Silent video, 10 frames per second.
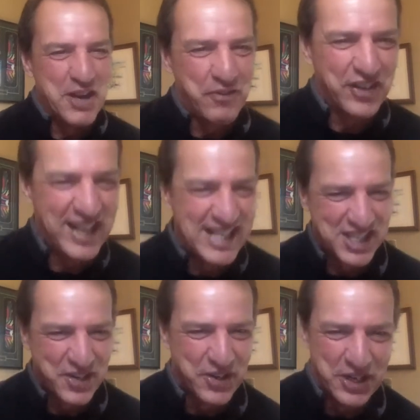funny
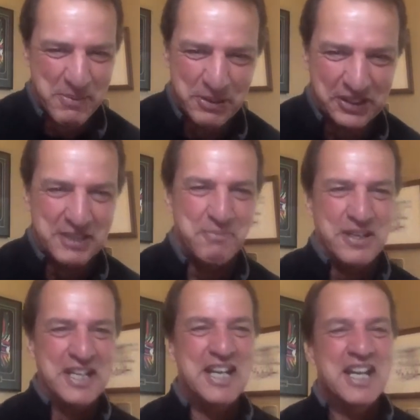story, believe
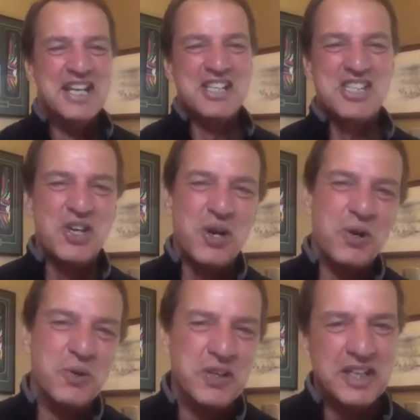me.
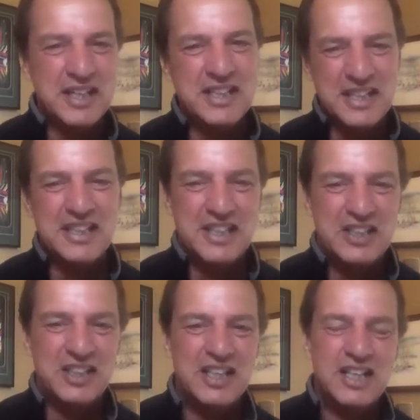So, you
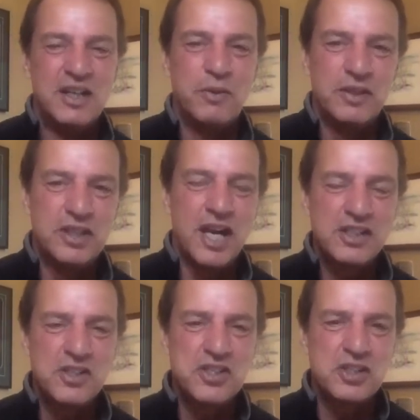know,
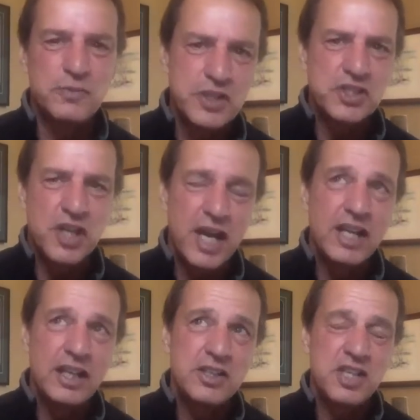Dr. Silverstein, I
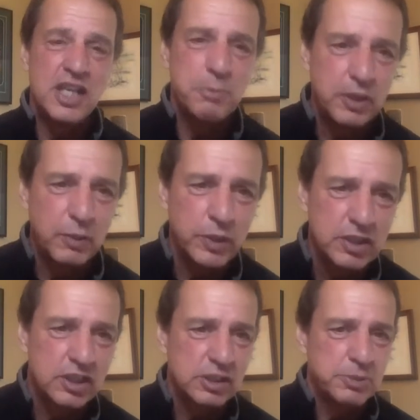think his name, we
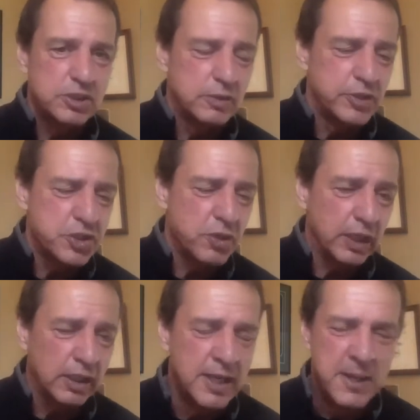called him Silver Shrink.
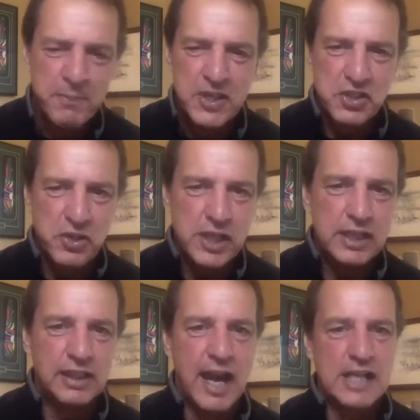So he
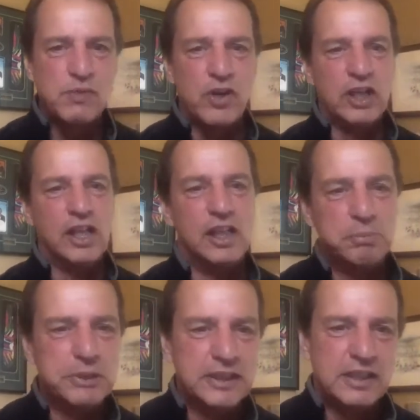didn't last very long.
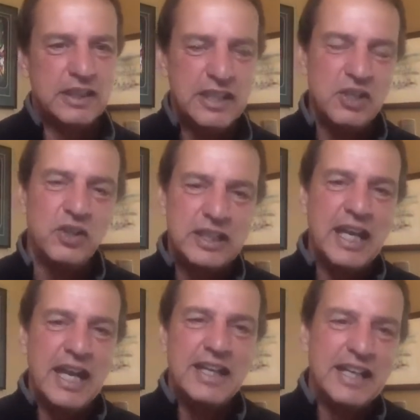But,
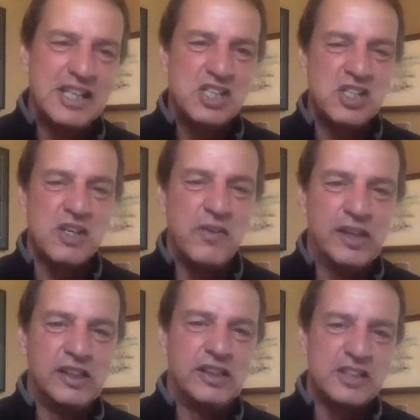again, that gives you get an
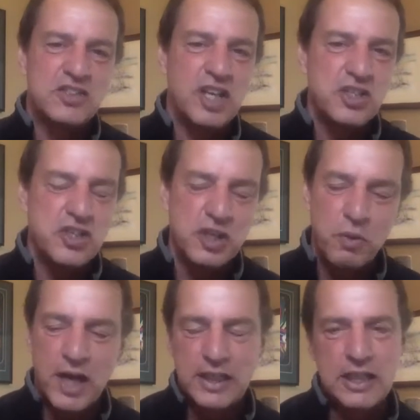illustration. You're
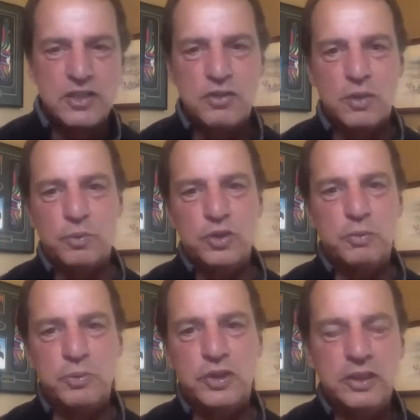walking into a
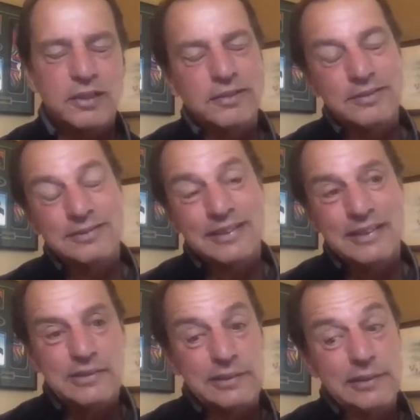room where, the
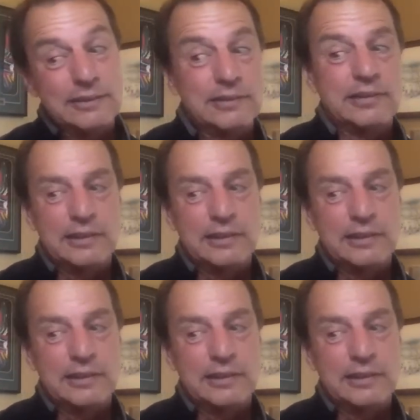guys are like, okay,